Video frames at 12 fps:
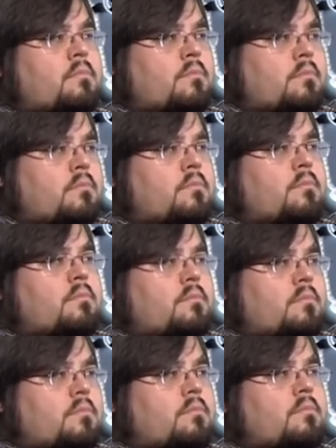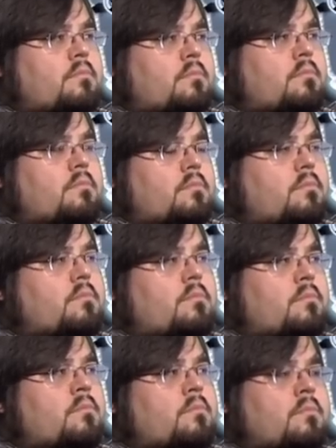
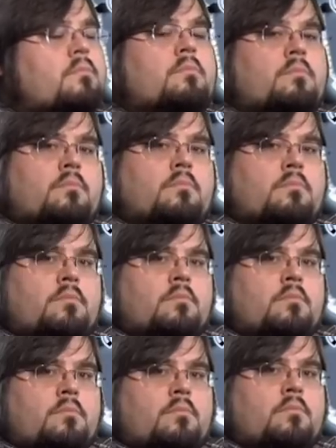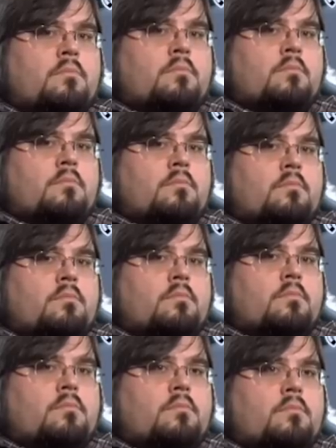
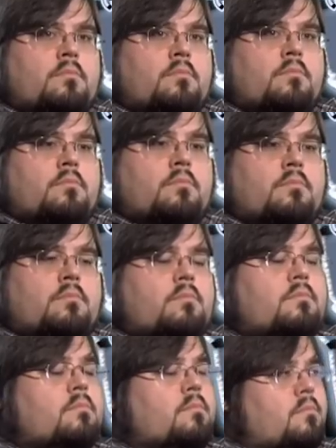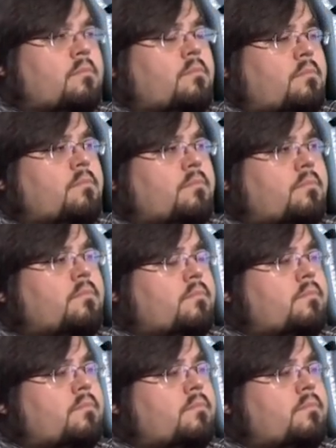No words are spoken by the person on screen.